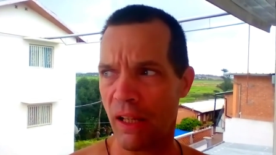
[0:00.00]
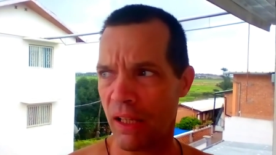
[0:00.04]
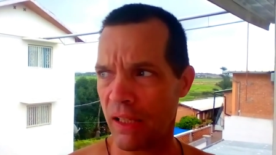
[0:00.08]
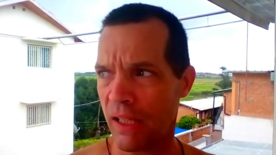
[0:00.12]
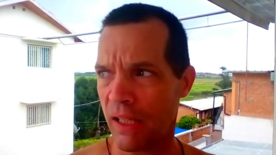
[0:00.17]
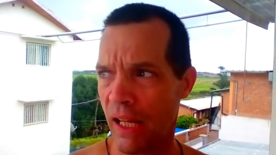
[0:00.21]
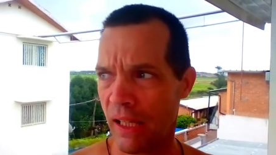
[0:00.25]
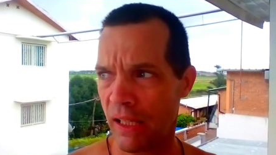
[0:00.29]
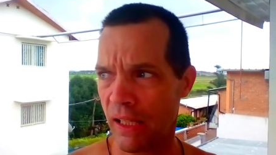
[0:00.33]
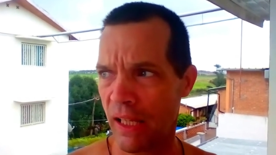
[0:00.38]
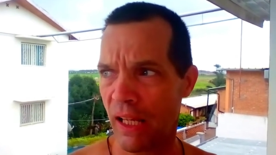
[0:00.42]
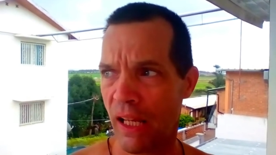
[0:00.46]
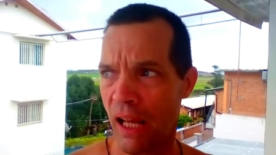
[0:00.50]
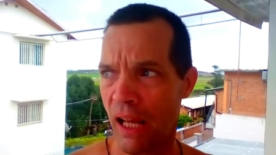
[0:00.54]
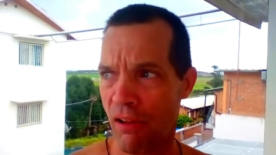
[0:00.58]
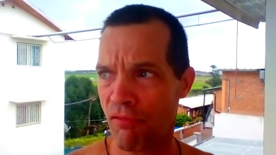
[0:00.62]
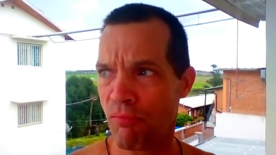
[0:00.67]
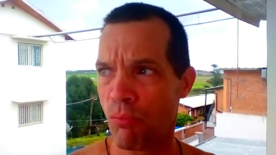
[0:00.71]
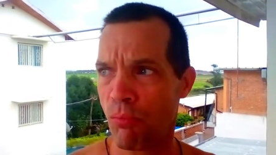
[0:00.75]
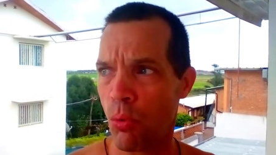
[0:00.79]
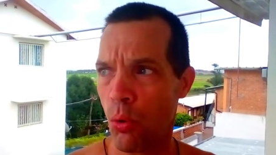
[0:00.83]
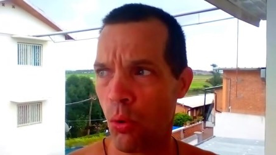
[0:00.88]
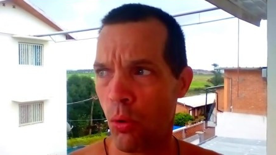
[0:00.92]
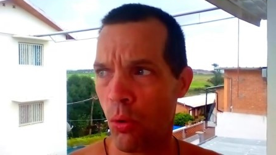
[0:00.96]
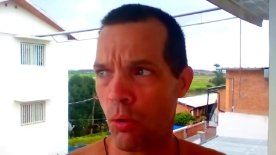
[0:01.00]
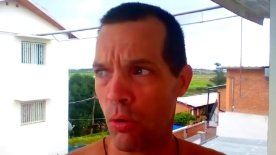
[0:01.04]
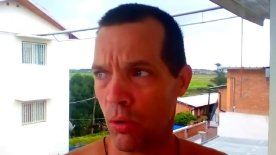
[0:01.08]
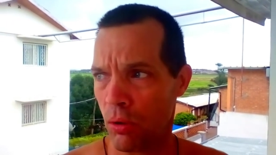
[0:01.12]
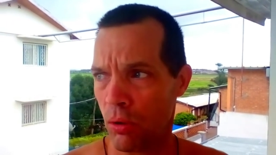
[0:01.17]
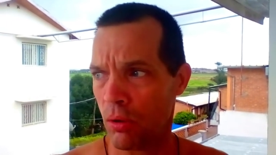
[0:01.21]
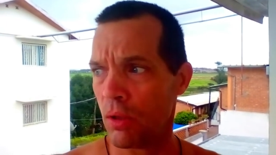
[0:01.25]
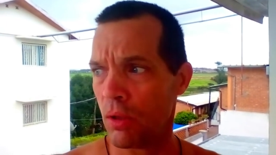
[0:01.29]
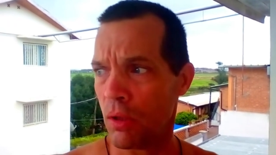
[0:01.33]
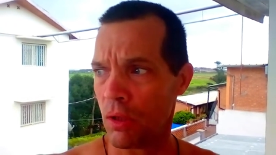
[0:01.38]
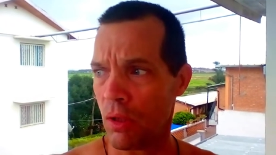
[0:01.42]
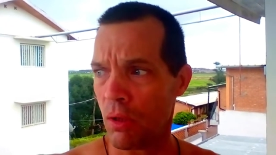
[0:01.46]
they have more
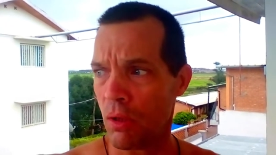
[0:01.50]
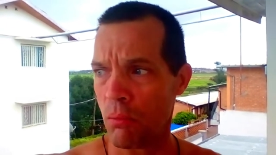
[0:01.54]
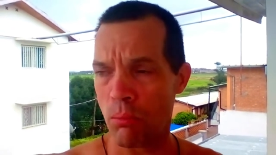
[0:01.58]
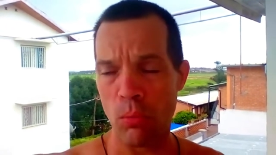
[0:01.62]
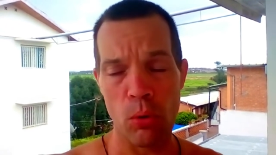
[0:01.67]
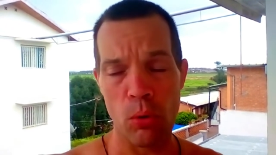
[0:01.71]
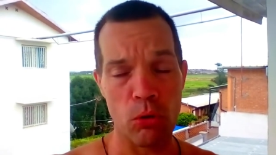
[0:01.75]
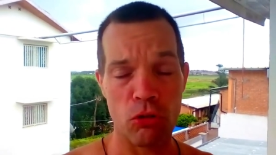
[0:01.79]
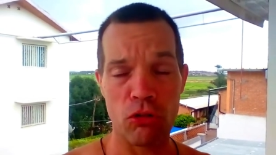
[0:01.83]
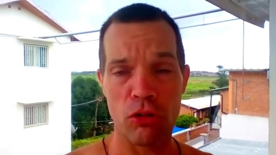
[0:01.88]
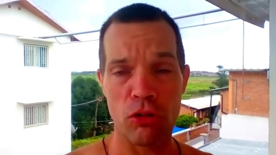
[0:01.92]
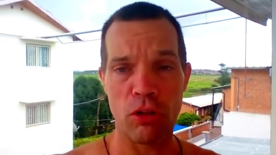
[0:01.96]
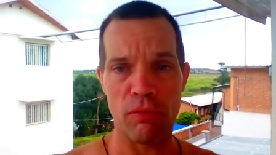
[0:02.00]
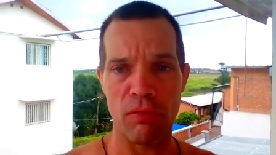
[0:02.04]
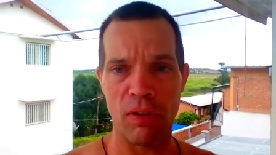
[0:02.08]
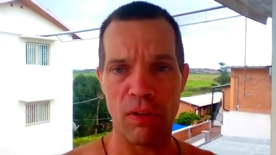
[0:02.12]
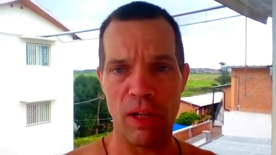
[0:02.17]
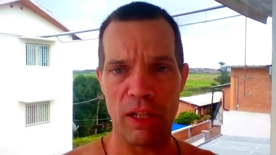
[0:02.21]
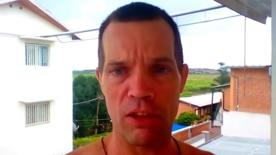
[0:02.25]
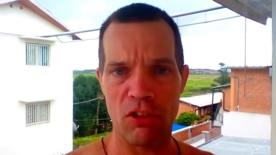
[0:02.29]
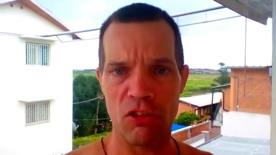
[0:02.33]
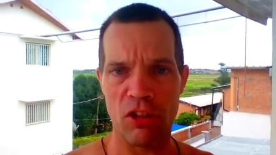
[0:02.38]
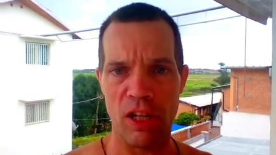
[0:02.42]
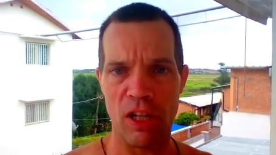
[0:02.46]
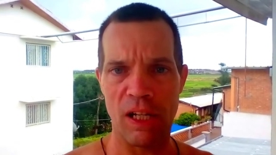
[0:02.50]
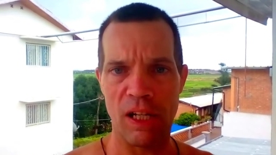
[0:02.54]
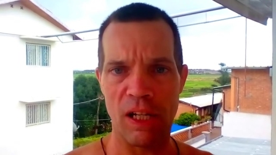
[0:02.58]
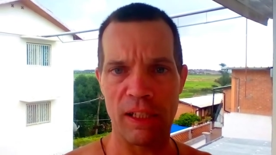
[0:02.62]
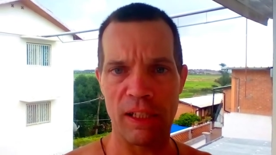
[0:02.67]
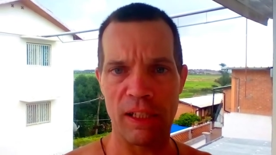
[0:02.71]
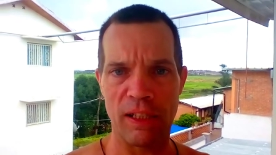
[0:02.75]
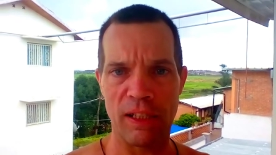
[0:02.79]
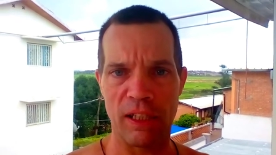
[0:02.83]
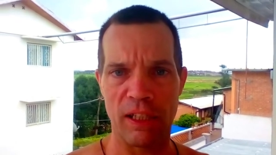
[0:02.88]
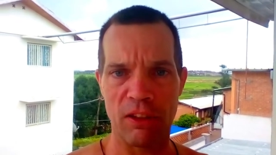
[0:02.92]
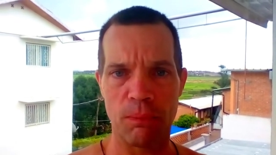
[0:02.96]
stuff, let's say it
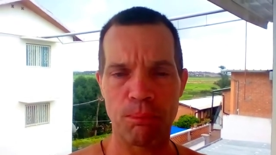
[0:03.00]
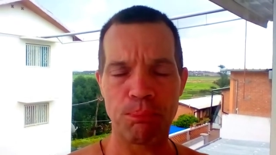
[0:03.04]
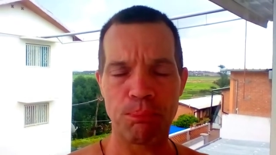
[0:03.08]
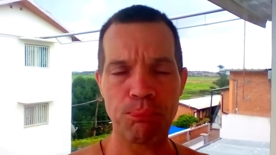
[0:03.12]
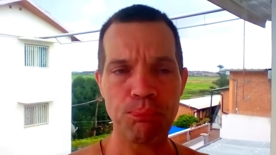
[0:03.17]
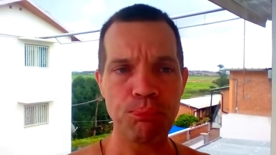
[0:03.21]
like that.